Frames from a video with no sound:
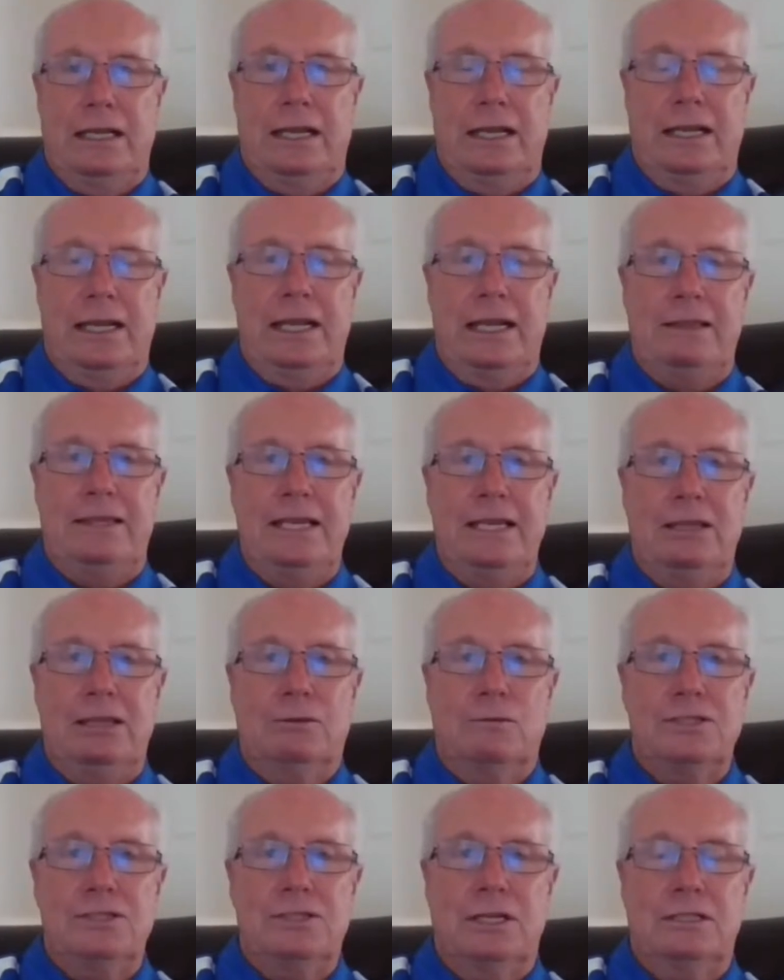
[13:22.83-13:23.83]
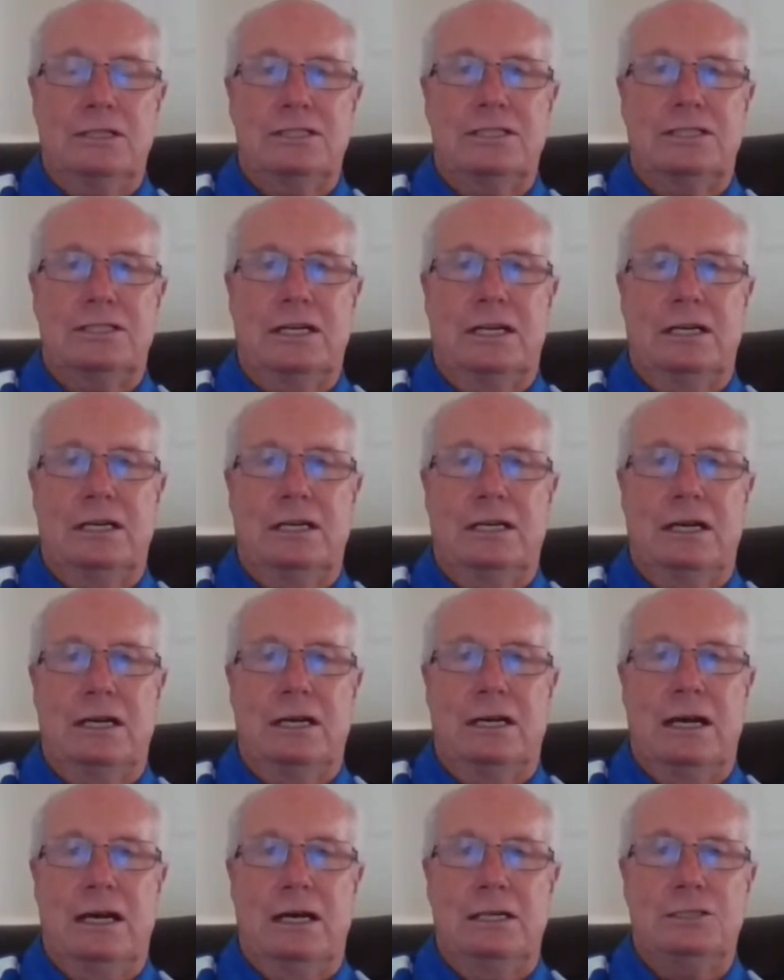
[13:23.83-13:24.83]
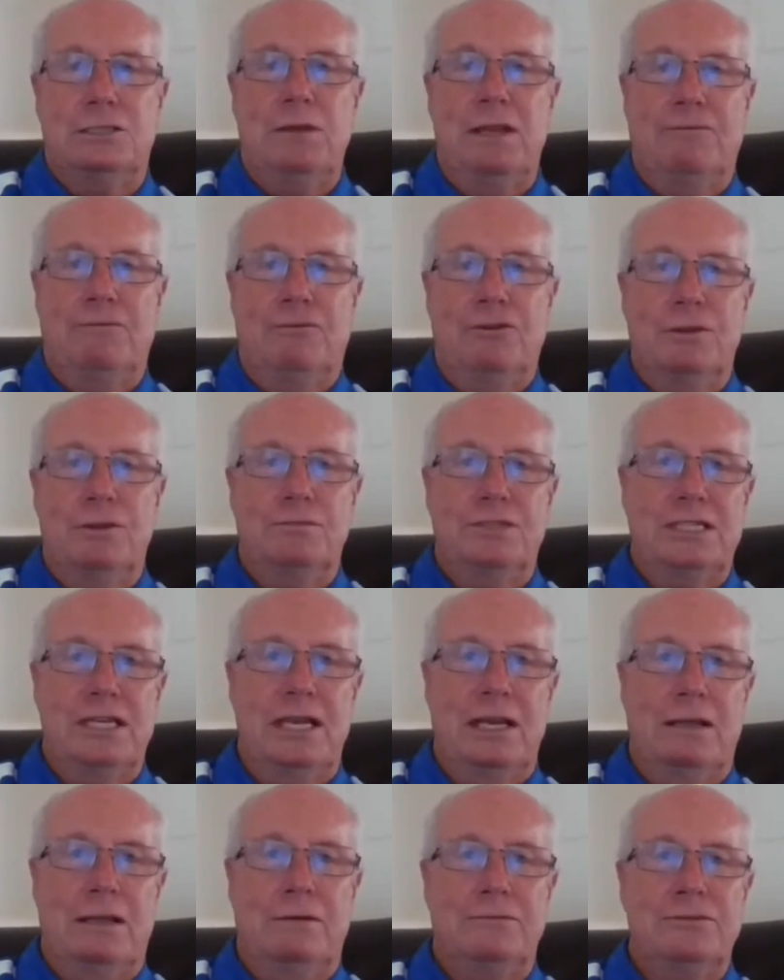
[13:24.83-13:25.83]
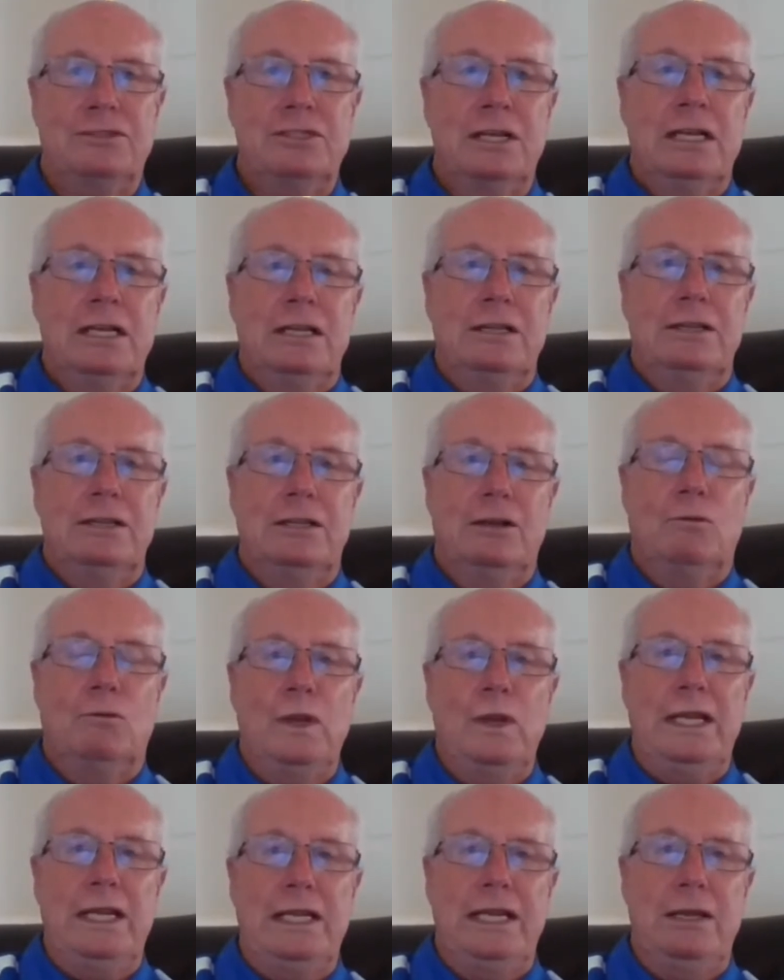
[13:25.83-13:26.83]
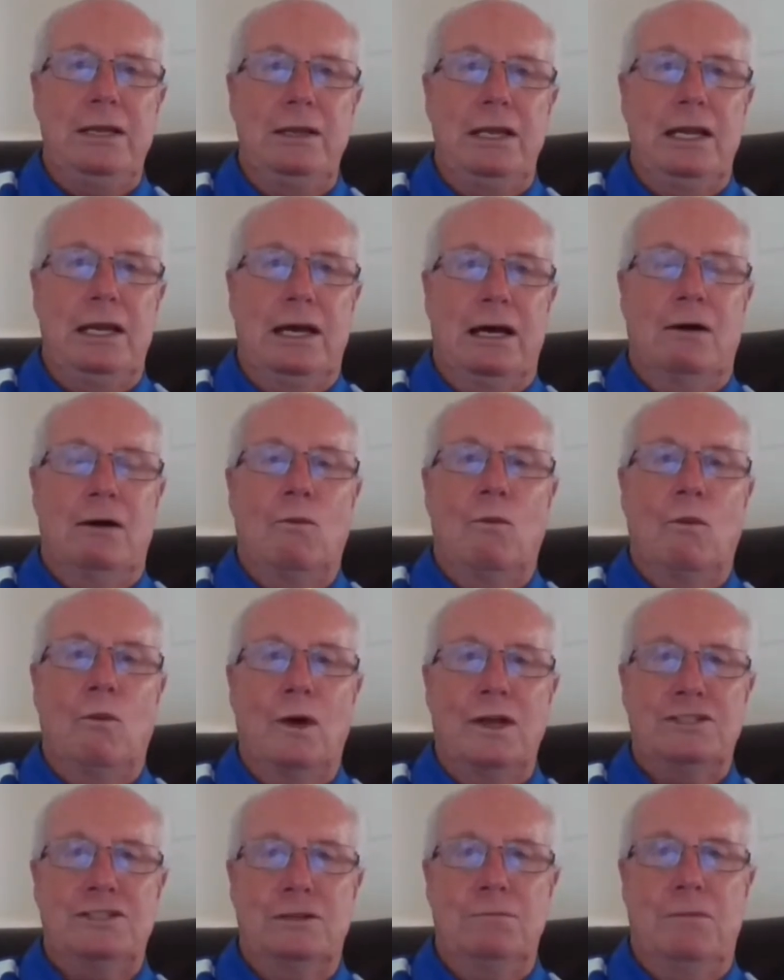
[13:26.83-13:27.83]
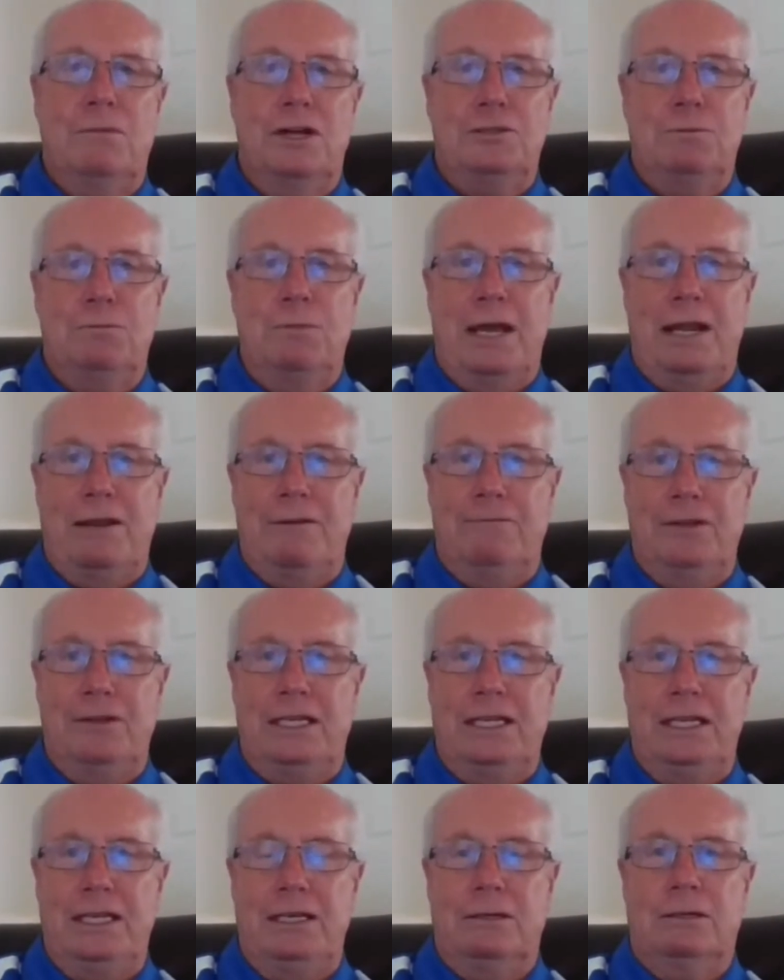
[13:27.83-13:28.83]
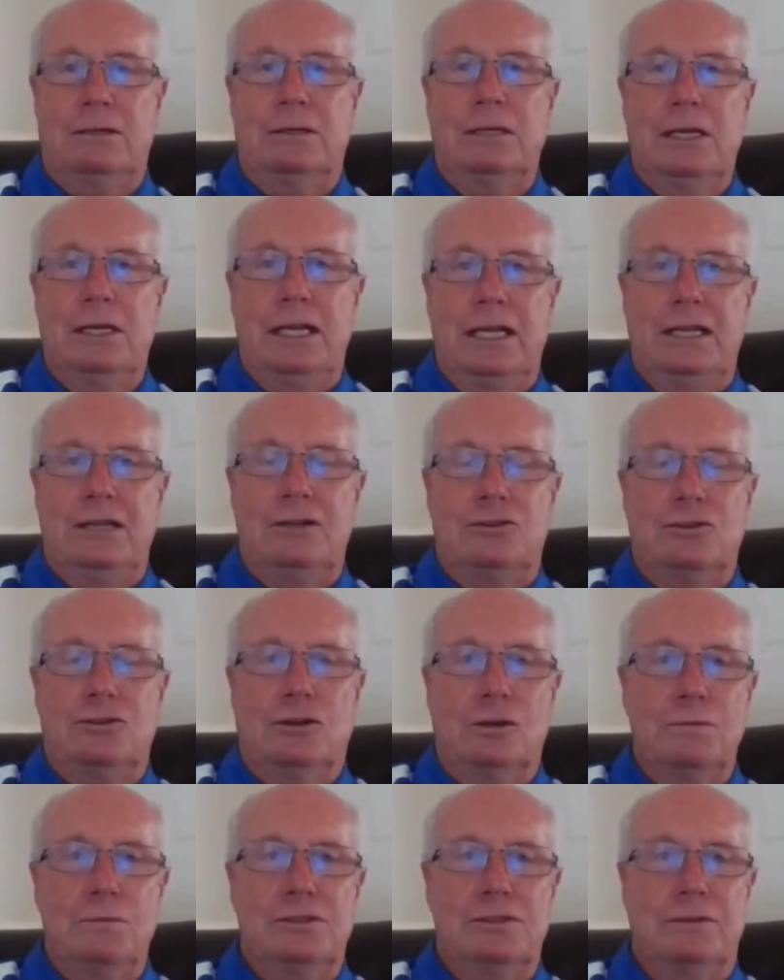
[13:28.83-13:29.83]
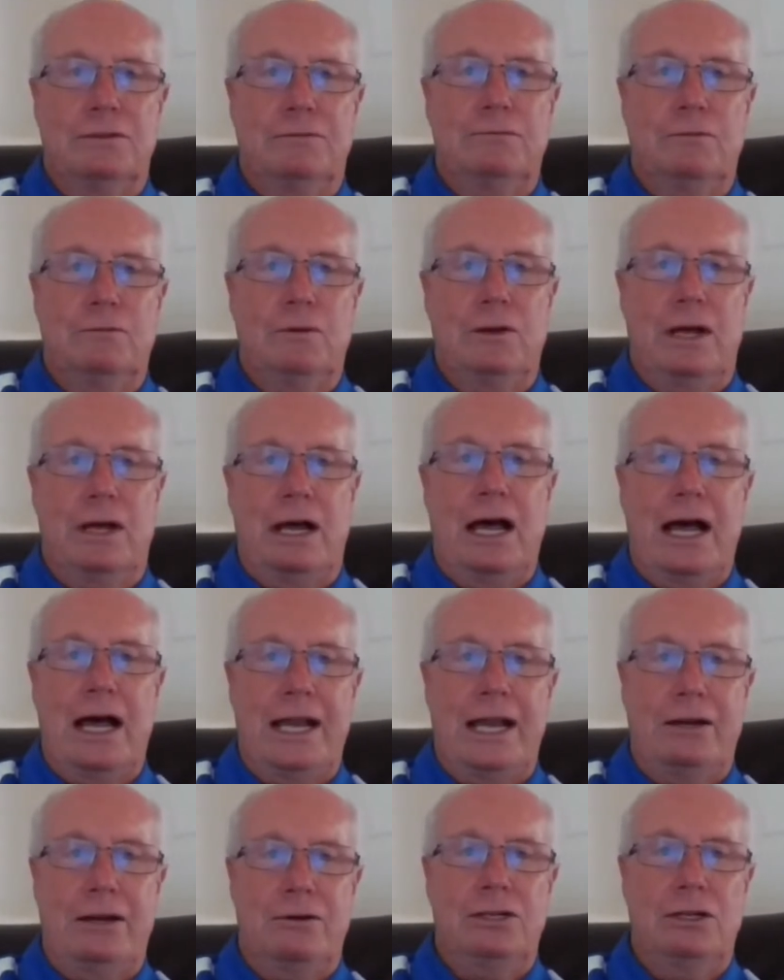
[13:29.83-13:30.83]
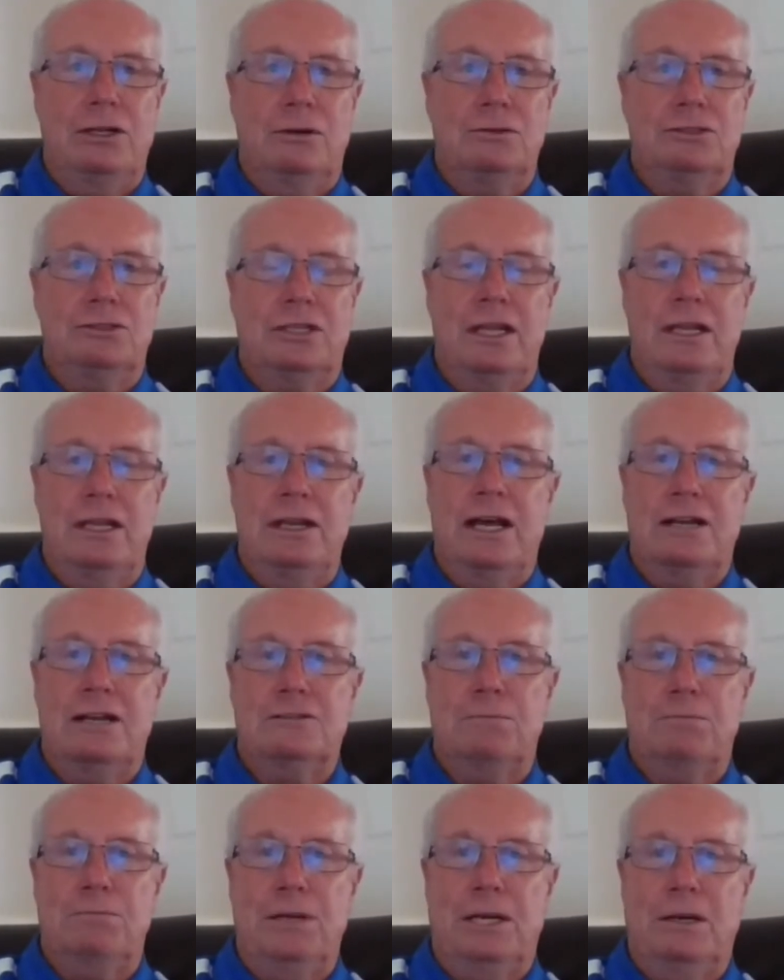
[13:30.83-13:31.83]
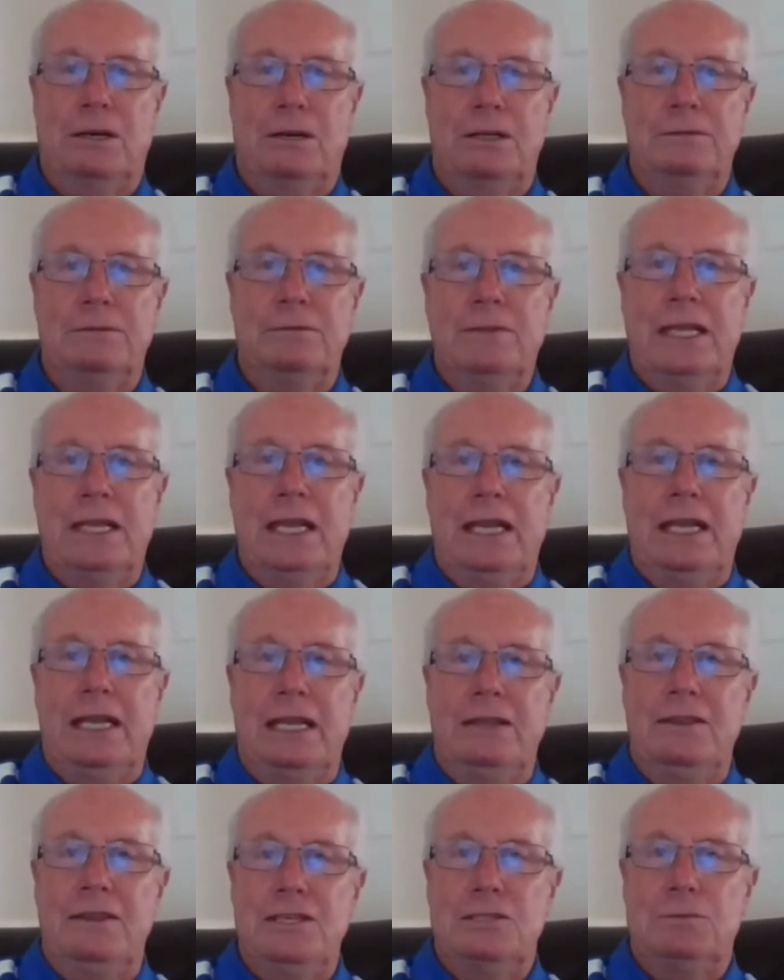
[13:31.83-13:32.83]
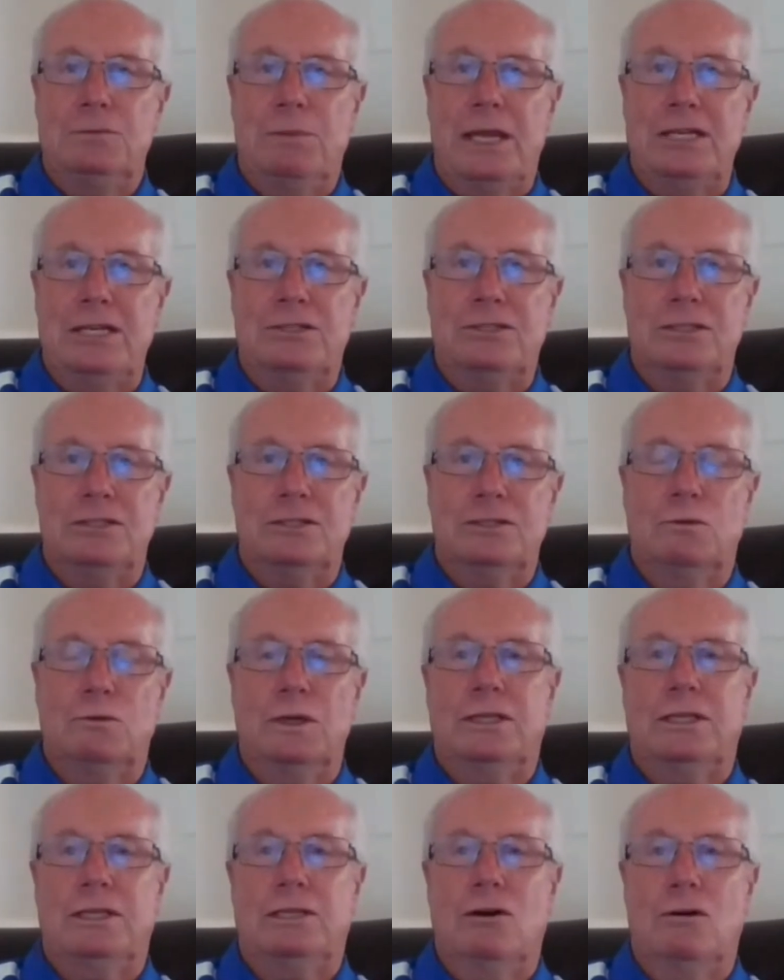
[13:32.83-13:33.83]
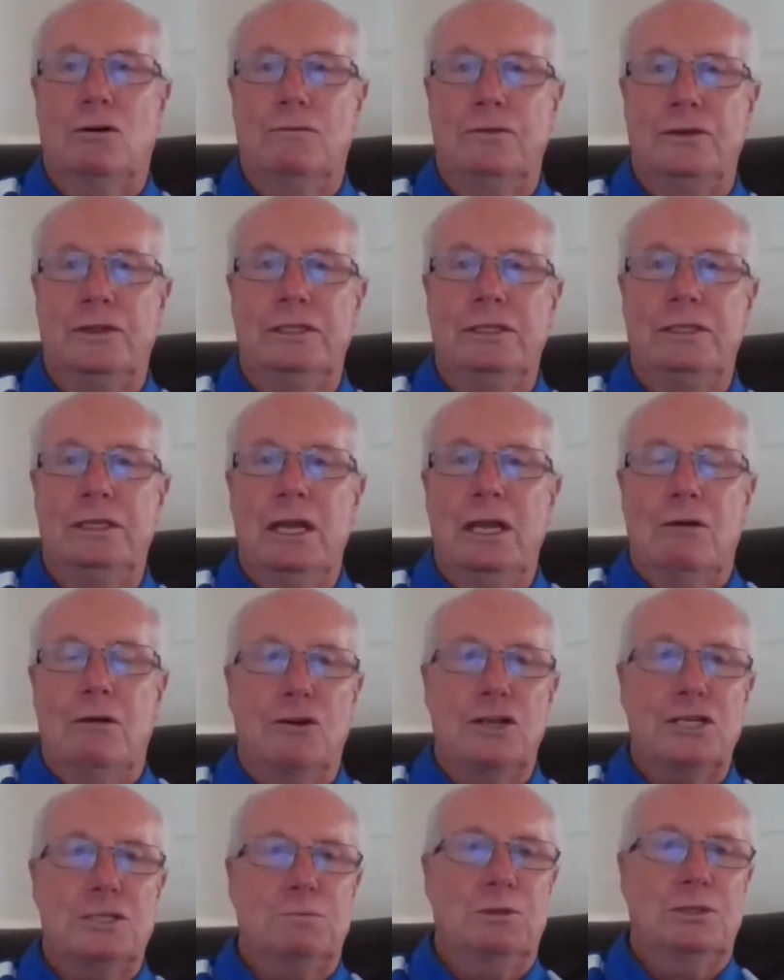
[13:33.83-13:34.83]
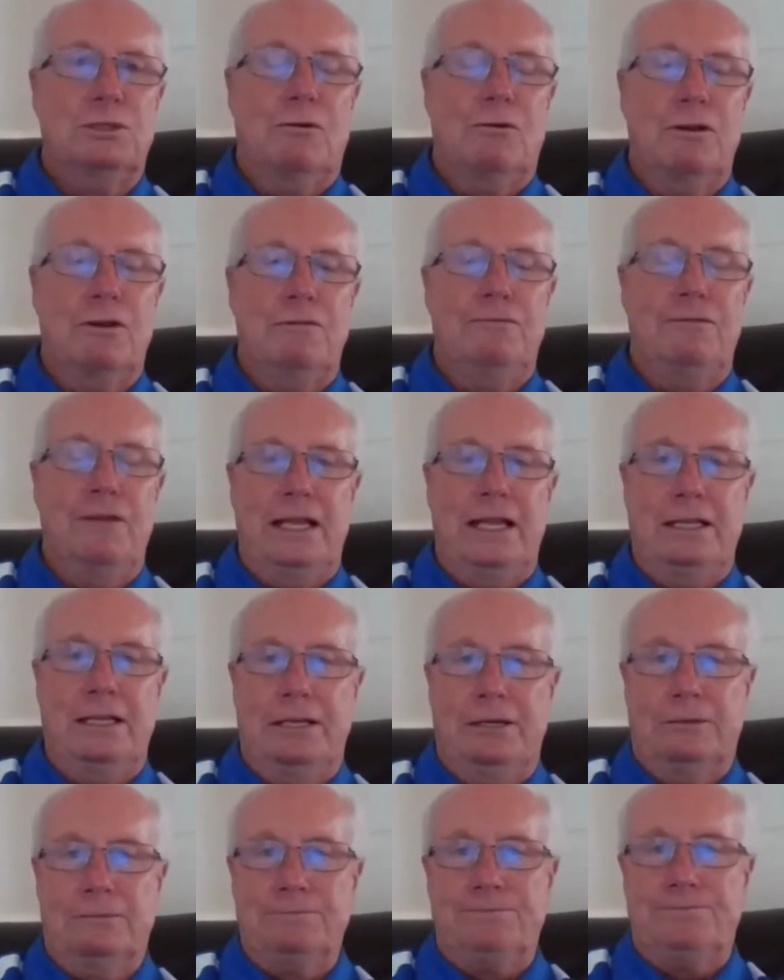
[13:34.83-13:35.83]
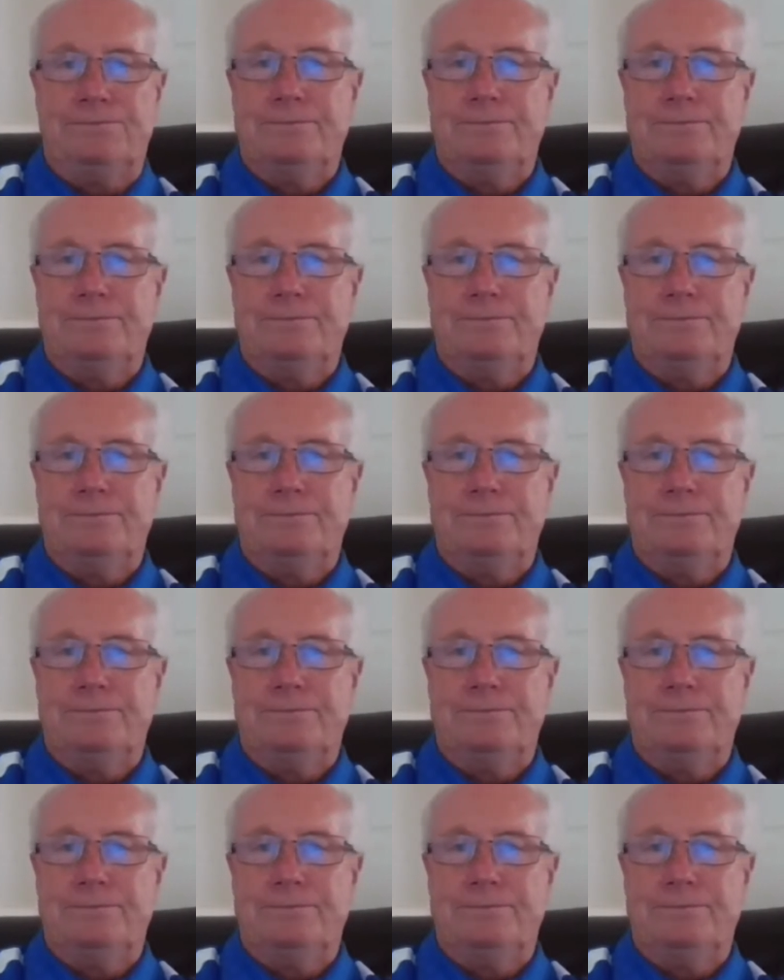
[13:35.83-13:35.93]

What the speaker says: And I think the results speak for themselves. There really wasn't much benefit here in terms of higher dose enoxaparin in these patients with COVID respiratory failure.